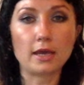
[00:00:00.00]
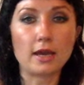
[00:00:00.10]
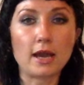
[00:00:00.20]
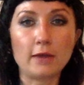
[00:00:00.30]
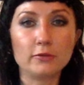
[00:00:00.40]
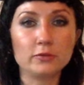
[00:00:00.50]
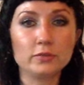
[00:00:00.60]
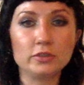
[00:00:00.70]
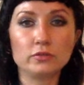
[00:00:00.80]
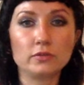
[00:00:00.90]
how do
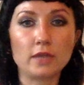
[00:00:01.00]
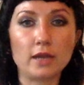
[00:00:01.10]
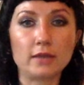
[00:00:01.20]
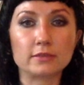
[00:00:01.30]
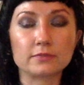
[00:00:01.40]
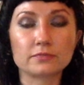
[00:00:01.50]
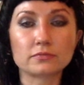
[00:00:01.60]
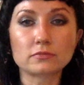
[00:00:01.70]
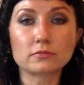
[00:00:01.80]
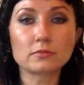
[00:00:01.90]
we do that
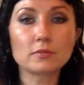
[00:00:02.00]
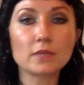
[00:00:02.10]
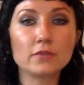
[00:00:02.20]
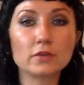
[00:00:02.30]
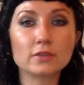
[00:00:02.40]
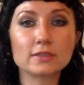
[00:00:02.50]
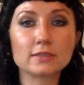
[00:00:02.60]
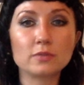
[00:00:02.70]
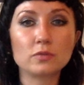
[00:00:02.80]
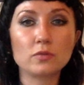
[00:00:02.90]
there is a
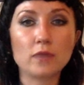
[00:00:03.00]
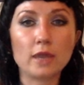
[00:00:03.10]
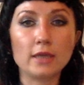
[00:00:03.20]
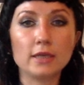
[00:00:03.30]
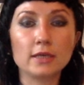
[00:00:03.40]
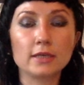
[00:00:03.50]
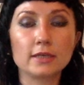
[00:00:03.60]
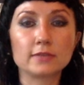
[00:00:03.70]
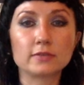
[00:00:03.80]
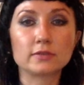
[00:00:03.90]
simple way
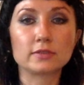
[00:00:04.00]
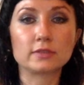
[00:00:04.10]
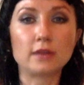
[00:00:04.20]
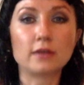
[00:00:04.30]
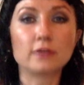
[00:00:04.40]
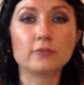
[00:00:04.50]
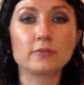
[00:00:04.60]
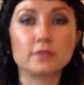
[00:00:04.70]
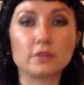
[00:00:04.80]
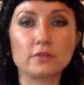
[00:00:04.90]
is to start
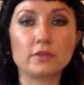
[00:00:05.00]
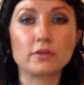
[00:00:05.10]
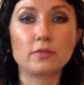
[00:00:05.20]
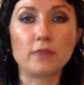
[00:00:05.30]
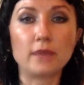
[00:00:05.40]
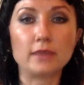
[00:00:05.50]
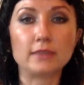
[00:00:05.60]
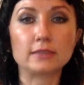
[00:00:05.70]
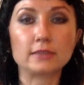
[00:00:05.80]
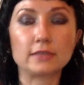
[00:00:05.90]
observing your body
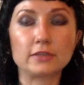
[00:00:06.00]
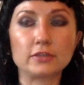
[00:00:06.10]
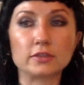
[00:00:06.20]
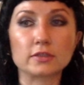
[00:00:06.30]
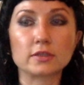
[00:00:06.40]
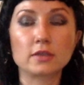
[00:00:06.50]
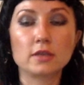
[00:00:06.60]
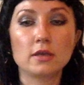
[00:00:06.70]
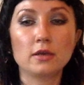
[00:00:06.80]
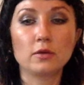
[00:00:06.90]
sensations.
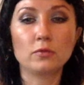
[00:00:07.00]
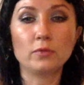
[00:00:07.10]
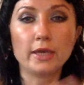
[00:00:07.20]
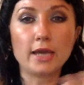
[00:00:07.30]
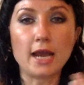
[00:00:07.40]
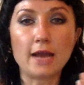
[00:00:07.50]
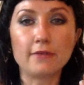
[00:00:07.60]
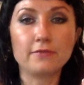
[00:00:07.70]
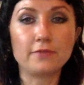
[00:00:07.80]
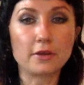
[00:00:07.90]
We
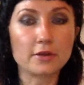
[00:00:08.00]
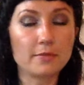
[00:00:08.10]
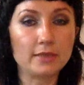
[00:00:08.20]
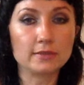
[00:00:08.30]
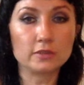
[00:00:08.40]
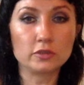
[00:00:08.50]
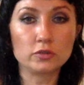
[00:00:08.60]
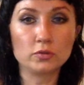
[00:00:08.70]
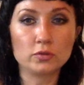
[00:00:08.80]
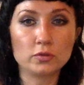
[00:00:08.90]
have very basic
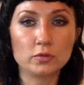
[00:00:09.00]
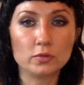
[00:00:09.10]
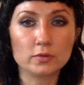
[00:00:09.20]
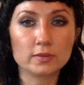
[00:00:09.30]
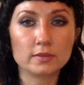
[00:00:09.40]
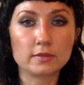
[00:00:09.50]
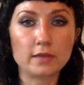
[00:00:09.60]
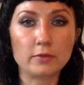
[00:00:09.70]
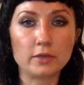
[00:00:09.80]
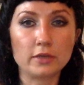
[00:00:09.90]
two tools
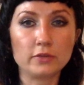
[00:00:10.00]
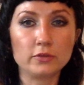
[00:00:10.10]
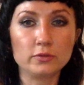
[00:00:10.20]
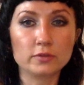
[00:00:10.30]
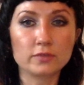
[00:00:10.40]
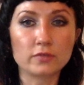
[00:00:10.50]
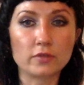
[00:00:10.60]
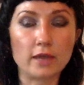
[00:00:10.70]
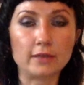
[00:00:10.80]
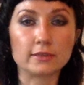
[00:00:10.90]
that we can use for
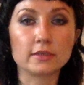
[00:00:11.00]
that